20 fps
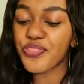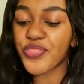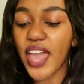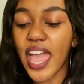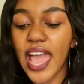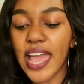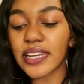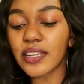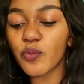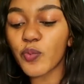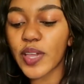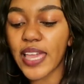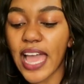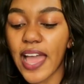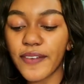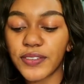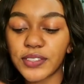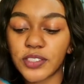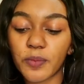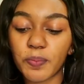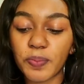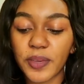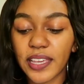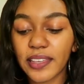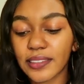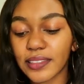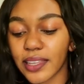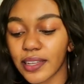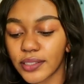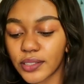Then we have
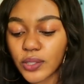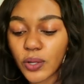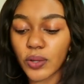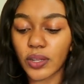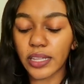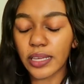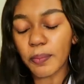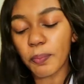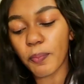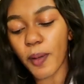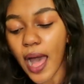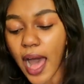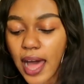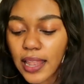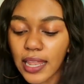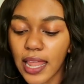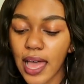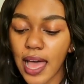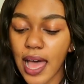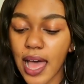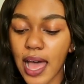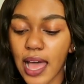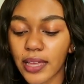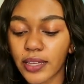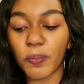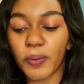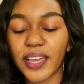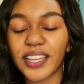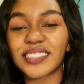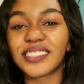Sobhita Dhulipala,
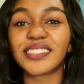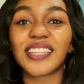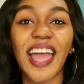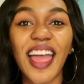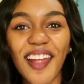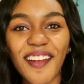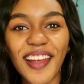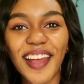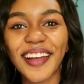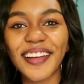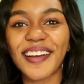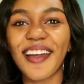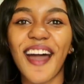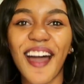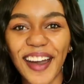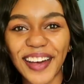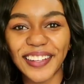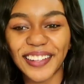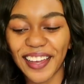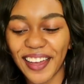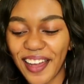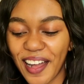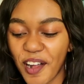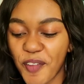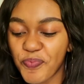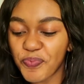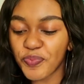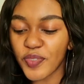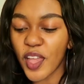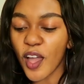who plays Tara
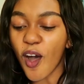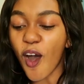Khanna,